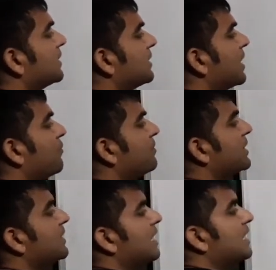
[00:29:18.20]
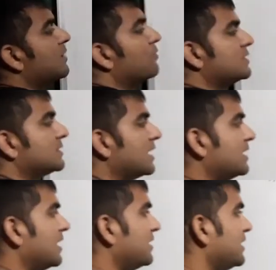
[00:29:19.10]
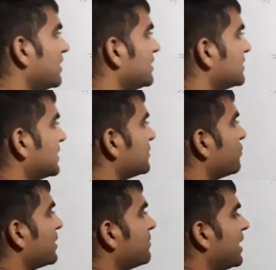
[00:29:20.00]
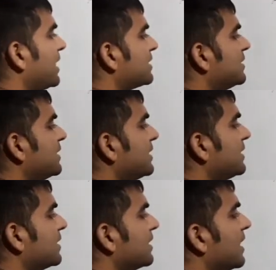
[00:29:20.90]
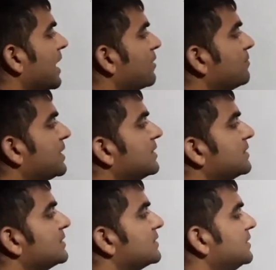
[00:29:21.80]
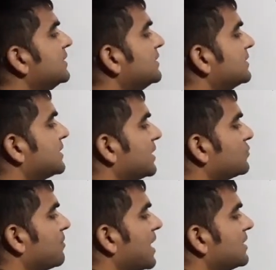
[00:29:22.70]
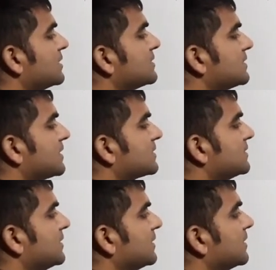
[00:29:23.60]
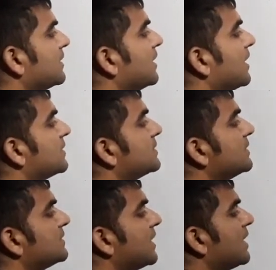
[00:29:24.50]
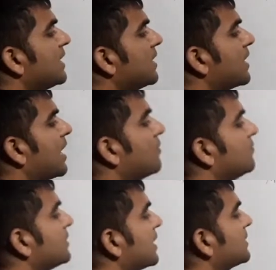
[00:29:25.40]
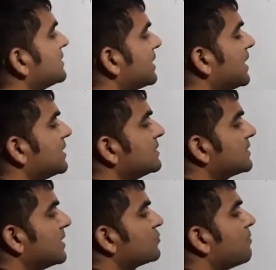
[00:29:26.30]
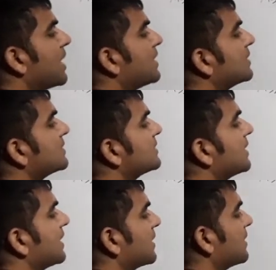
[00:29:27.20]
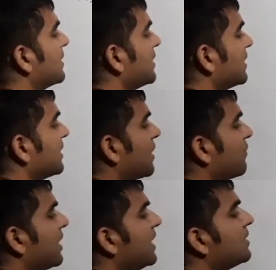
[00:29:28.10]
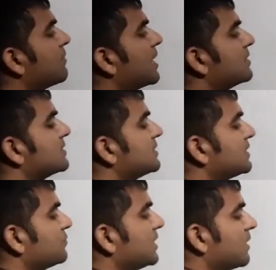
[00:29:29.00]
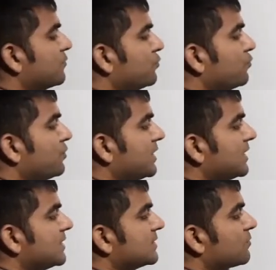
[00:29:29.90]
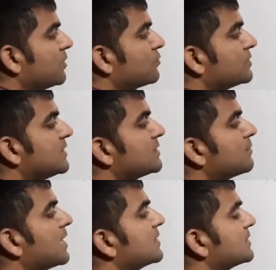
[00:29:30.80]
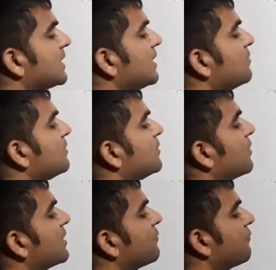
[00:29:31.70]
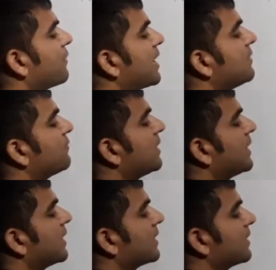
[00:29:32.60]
Now bring A one side and D other side. So we have 8D. I bring this D this side, so minus 6D. 6A, I will take this A this side, so minus A. Now 8 minus 6, we have 2D is equal to 6 minus A will be what? 5A.